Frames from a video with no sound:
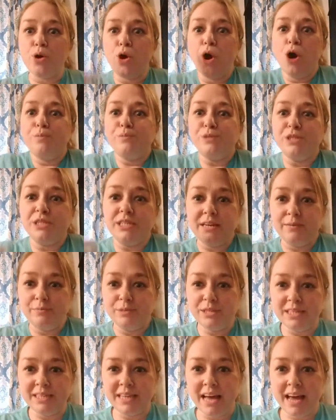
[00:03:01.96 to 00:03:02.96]
prompted
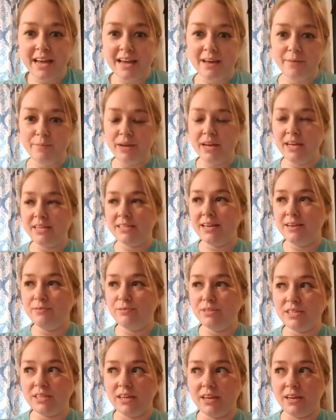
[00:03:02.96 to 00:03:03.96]
him to say it because he
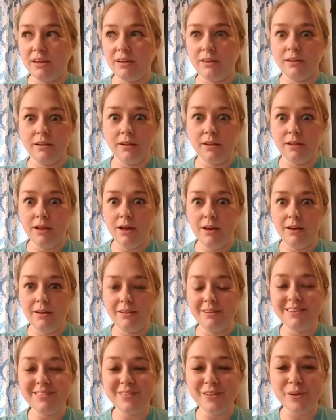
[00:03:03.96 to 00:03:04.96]
was thinking, hello,
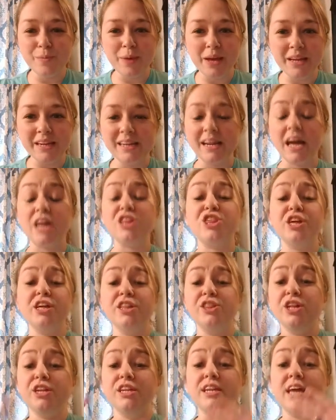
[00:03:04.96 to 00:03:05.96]
you know what I mean? And I
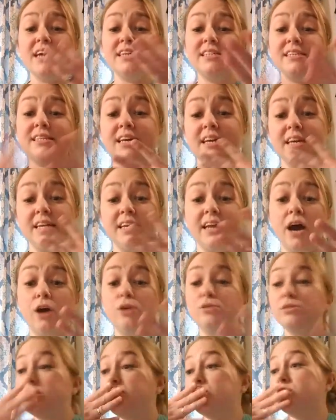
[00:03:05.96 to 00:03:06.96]
think the next thing he
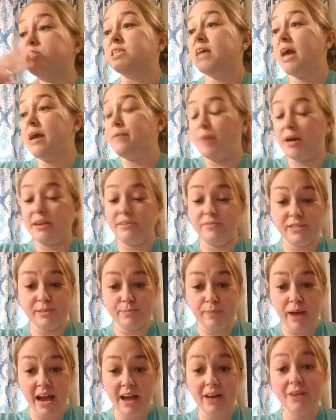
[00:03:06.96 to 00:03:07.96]
knows, it just came out of
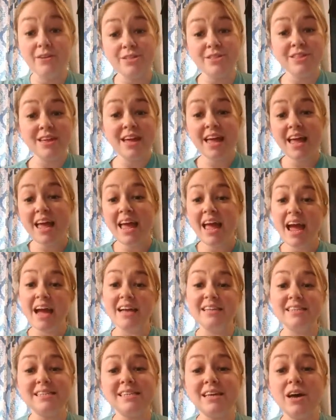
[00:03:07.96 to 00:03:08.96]
his mouth.
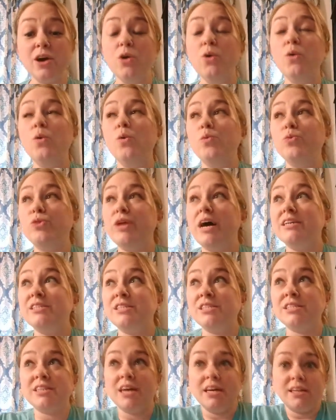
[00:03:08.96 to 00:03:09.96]
And so
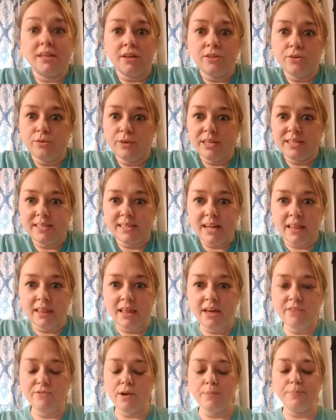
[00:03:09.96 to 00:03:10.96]
that's another reason I
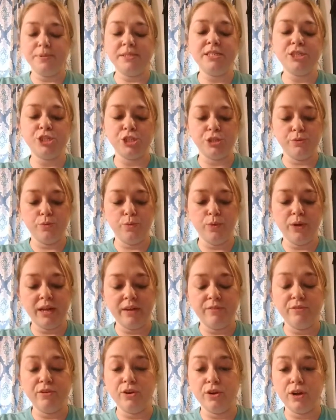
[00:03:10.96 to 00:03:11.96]
love repetition.
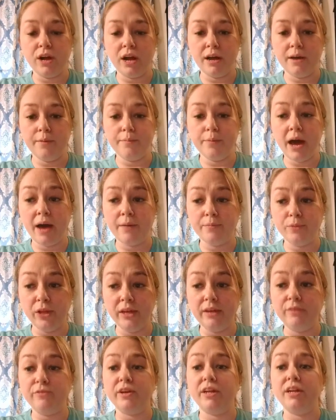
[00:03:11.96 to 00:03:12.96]
Whenever um, I'm
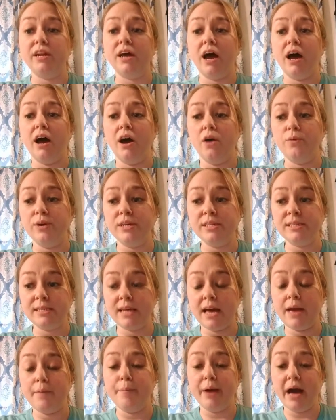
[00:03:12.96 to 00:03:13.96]
leaving, I always
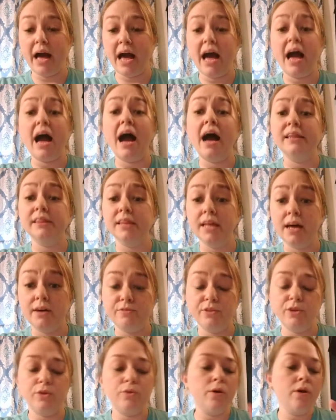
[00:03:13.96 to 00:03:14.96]
say, bye, I
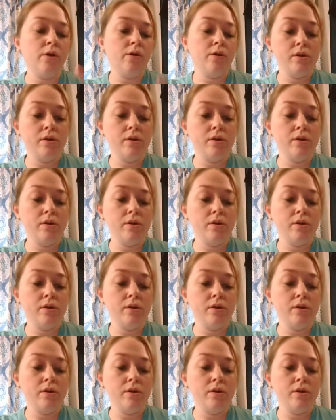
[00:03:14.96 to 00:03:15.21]
love you